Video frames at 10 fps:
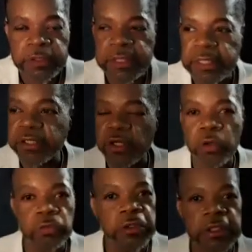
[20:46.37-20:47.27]
He said,
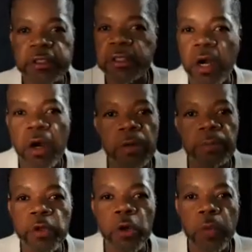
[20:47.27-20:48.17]
and don't seek to
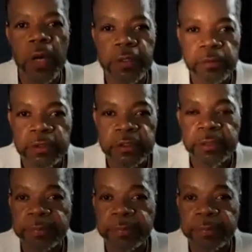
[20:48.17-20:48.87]
harm no one.